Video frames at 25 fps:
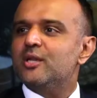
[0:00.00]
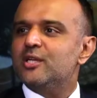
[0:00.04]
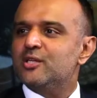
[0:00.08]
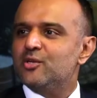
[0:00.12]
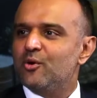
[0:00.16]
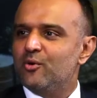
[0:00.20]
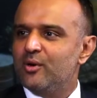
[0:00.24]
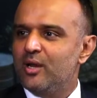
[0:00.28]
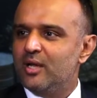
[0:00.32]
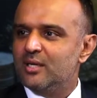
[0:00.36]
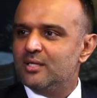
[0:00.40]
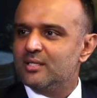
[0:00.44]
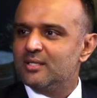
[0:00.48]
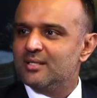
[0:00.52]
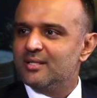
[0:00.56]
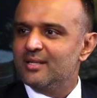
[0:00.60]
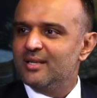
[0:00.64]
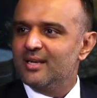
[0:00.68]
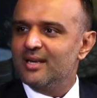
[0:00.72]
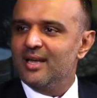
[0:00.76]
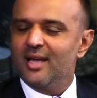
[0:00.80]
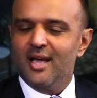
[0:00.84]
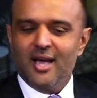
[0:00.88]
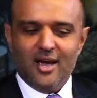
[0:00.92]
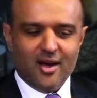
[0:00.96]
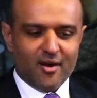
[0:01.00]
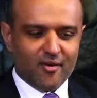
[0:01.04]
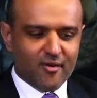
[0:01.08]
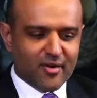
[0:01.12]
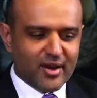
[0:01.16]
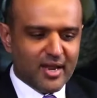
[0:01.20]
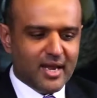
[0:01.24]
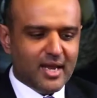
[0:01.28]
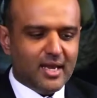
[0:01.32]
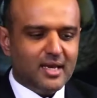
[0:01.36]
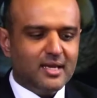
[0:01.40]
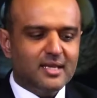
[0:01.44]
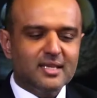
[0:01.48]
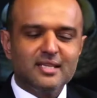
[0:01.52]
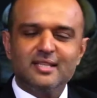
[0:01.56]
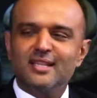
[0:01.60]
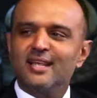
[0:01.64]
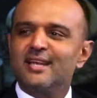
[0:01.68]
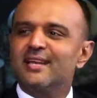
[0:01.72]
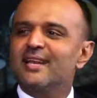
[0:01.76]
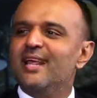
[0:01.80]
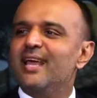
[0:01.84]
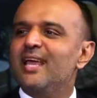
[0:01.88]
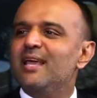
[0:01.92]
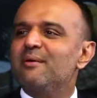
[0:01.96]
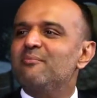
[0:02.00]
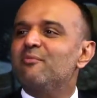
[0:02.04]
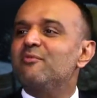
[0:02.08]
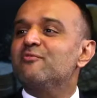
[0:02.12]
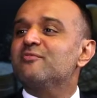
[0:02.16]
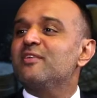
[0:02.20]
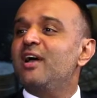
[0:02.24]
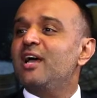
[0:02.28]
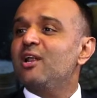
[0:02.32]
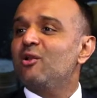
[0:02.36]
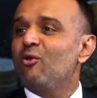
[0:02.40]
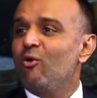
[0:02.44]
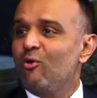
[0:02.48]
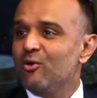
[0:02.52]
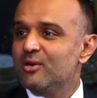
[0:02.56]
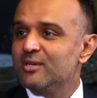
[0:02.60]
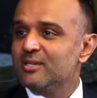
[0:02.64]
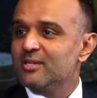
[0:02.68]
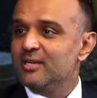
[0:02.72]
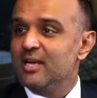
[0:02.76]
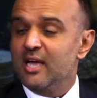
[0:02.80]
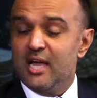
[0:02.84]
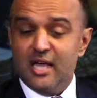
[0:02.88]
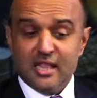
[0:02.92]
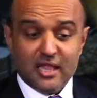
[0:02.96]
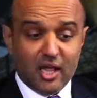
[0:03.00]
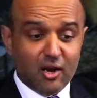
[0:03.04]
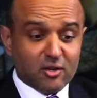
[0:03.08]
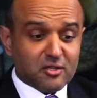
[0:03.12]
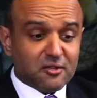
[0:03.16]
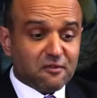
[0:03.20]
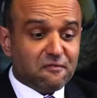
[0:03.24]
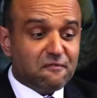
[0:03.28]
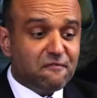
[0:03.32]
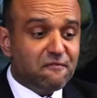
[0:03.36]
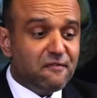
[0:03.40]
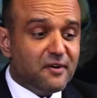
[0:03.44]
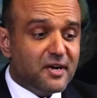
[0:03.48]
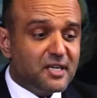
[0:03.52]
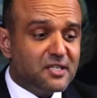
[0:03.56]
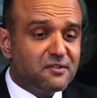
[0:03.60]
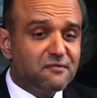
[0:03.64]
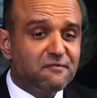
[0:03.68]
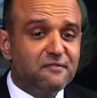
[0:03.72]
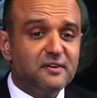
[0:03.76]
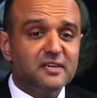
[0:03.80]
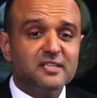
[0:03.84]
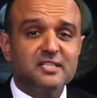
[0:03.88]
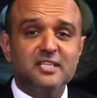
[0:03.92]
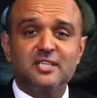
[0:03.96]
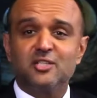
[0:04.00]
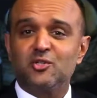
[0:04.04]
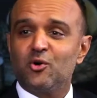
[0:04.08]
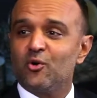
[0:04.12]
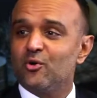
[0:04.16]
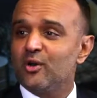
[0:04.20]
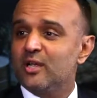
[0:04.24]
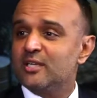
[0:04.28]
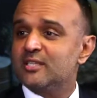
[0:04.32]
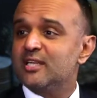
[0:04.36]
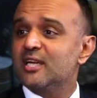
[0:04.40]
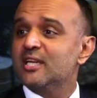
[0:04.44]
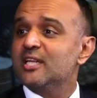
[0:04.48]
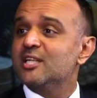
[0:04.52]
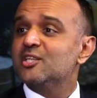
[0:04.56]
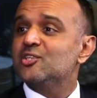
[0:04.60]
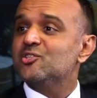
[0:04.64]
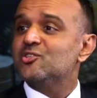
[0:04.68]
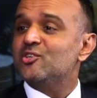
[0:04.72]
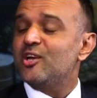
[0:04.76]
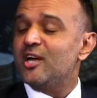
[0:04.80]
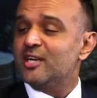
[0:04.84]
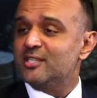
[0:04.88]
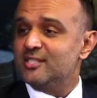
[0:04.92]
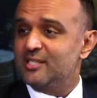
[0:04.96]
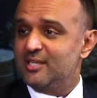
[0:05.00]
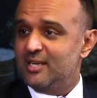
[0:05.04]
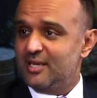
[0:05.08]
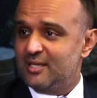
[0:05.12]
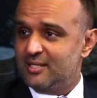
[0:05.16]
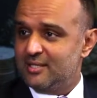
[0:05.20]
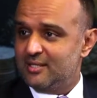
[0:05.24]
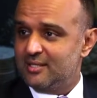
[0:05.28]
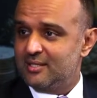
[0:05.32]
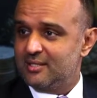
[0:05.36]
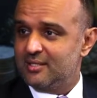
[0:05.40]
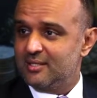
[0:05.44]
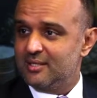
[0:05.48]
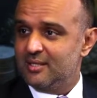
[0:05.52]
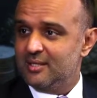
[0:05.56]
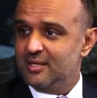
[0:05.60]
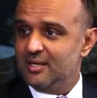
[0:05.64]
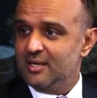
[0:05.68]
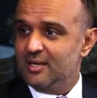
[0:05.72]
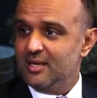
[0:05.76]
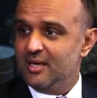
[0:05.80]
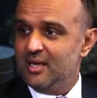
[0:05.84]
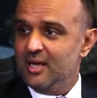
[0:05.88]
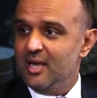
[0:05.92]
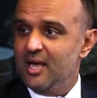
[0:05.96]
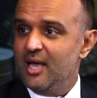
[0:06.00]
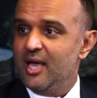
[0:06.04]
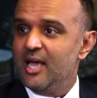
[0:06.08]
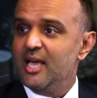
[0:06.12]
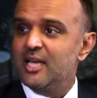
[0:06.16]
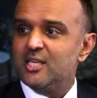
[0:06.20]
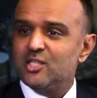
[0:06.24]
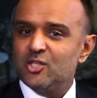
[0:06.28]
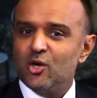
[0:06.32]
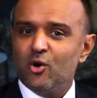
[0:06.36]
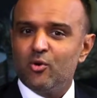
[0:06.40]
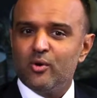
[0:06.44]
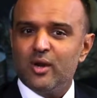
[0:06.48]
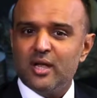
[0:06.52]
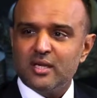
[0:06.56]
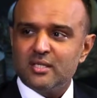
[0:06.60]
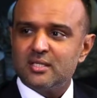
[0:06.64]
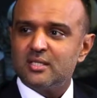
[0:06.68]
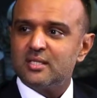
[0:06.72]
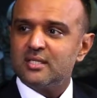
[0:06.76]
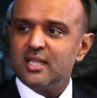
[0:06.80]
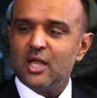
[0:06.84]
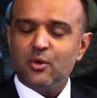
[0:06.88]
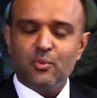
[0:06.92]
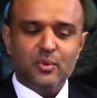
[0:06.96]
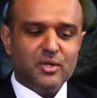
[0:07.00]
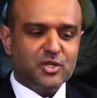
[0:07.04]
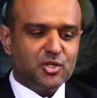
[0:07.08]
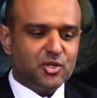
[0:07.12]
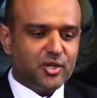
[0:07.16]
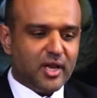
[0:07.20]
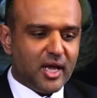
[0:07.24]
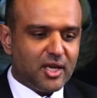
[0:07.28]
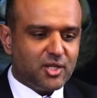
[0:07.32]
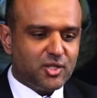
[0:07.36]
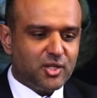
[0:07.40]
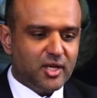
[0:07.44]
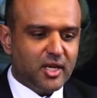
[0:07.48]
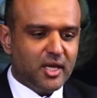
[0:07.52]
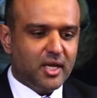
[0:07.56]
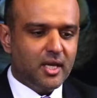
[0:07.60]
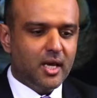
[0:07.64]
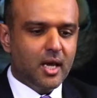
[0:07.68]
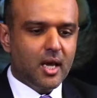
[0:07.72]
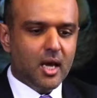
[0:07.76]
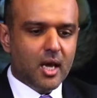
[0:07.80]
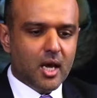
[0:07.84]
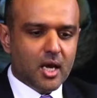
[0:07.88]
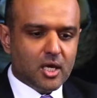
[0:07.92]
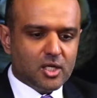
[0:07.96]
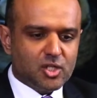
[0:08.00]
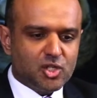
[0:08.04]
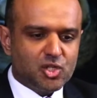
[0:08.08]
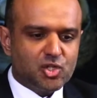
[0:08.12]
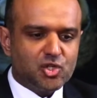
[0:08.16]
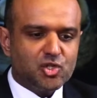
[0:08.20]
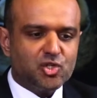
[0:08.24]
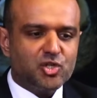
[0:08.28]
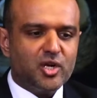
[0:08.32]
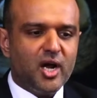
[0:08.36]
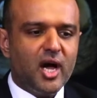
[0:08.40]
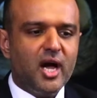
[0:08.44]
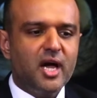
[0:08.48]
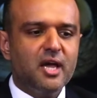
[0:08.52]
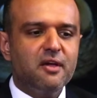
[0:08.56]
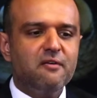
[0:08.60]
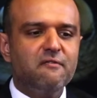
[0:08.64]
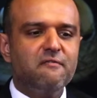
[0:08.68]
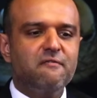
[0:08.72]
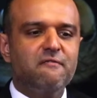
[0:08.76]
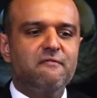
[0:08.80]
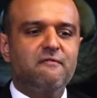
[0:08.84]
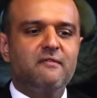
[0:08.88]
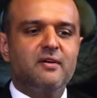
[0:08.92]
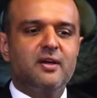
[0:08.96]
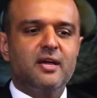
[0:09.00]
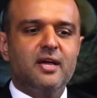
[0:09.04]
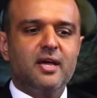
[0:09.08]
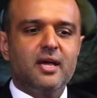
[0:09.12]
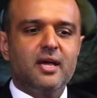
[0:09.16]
what He told us. Read in the name of thy Lord. That was the first verse He told us, and He instructed us. He told us that we should actually strive